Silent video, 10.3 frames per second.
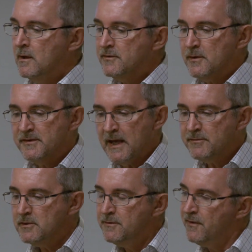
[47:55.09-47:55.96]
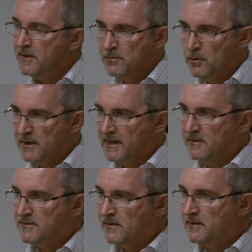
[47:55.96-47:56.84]
So it's absolutely fine to work
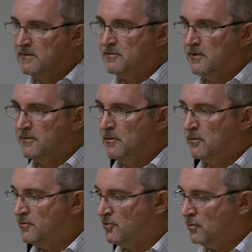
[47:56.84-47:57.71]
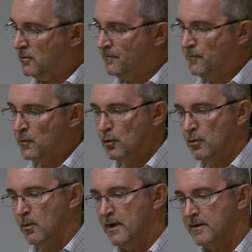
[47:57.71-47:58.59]
outside as long as you're
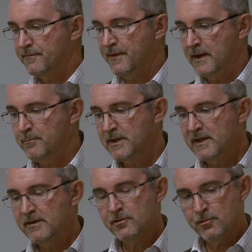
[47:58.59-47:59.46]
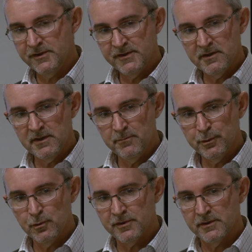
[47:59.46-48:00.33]
aware of that, but it is critically
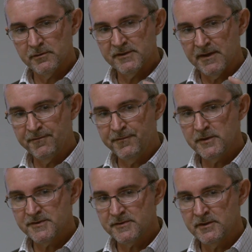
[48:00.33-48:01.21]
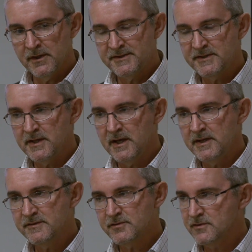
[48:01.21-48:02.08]
important because that first 90
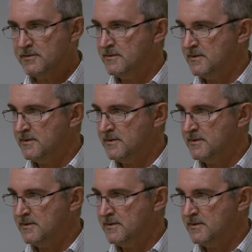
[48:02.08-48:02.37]
days, just to